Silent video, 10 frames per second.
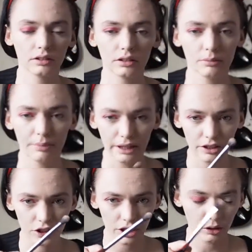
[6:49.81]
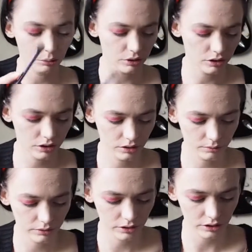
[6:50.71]
the base shadow brush
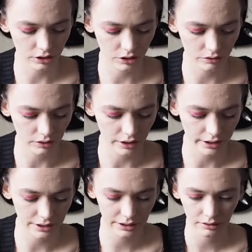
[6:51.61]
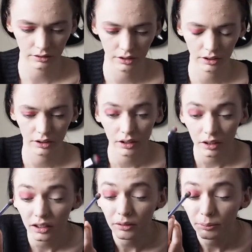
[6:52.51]
because I just feel like it's
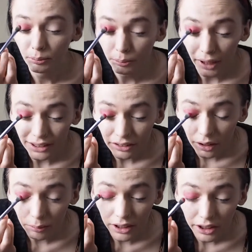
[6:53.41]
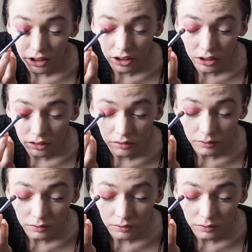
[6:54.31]
better application.